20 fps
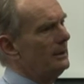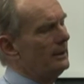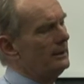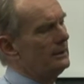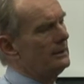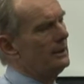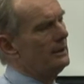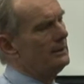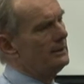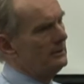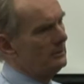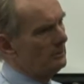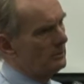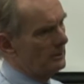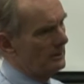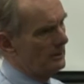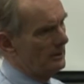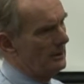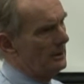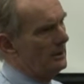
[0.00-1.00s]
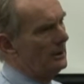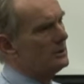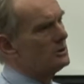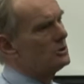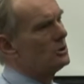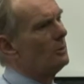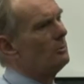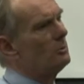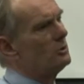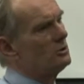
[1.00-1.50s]
And again, this was a
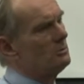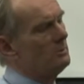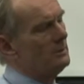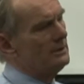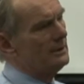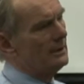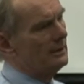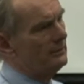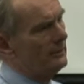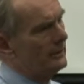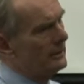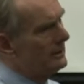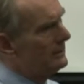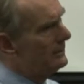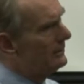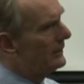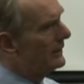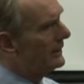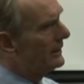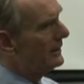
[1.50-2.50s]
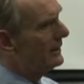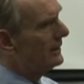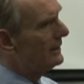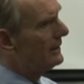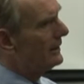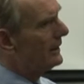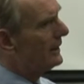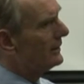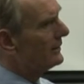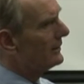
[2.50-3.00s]
job which had been done into very
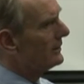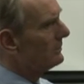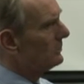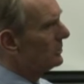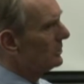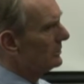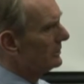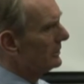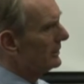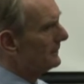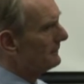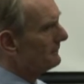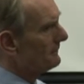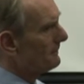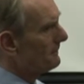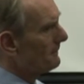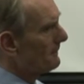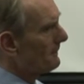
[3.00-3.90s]
early hours of the morning.